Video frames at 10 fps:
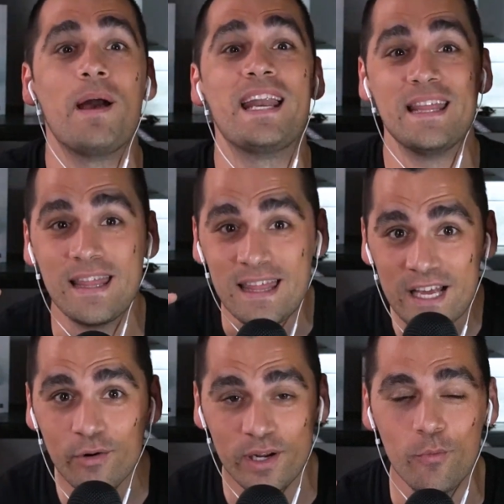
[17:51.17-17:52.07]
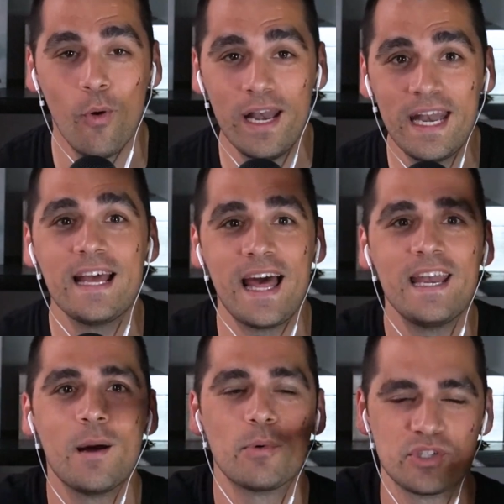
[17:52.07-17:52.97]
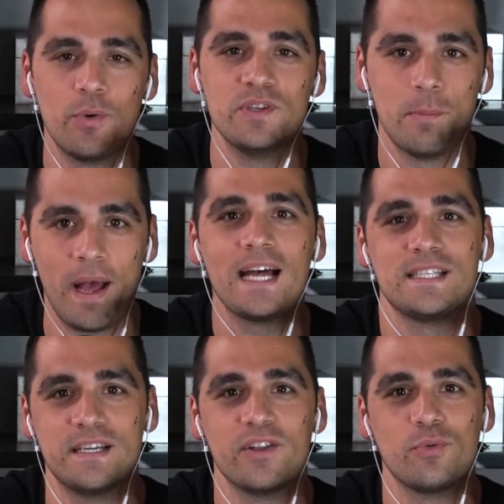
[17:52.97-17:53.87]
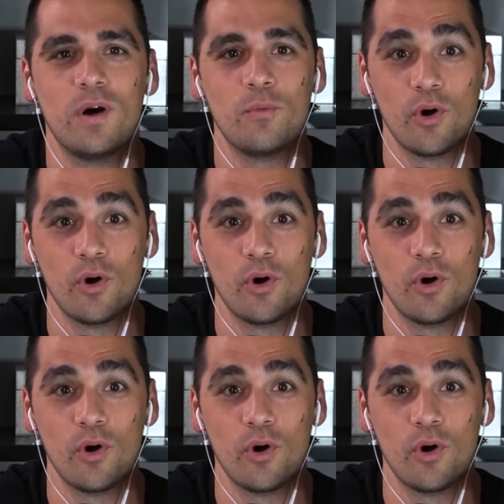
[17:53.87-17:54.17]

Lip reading: And in theory, one day that number is going to pass the other one.